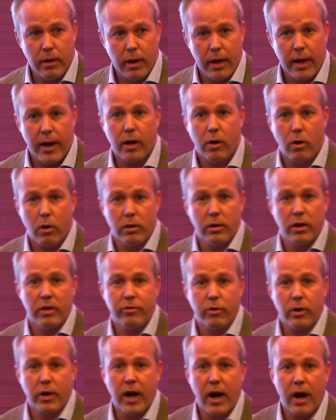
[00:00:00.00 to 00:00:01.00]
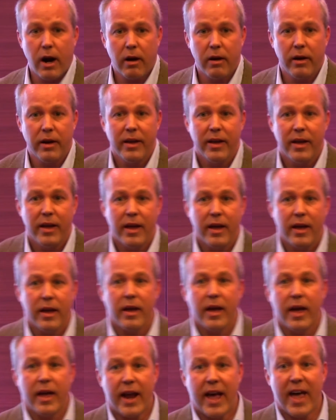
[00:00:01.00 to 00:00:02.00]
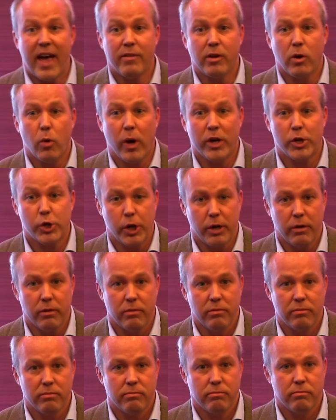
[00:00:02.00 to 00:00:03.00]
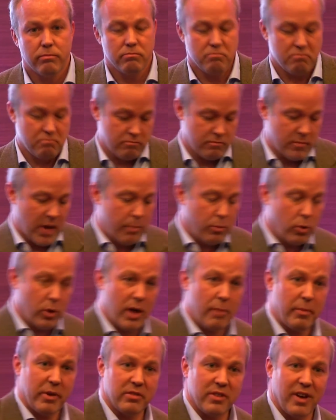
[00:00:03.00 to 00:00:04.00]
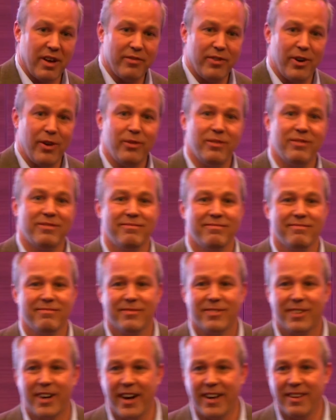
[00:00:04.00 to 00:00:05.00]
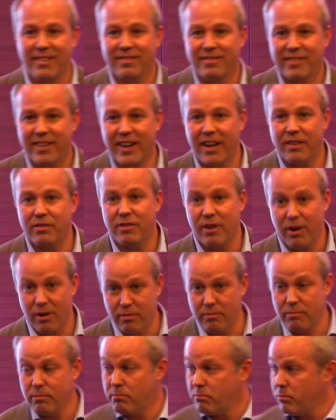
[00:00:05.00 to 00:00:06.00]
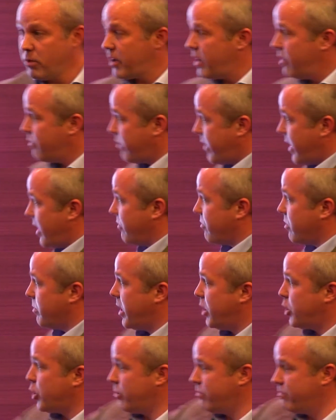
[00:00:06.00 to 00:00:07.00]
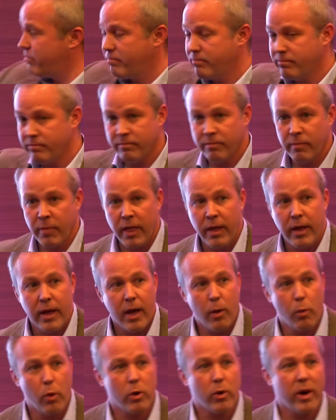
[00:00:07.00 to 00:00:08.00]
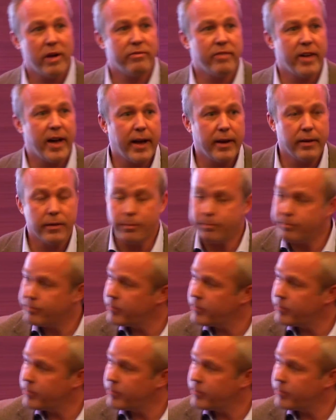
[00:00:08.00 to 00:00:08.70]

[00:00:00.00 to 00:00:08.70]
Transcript: and I go to look for a car, and I have a question. I pull out my cell phone, right, and I start looking for that information. And what do I find?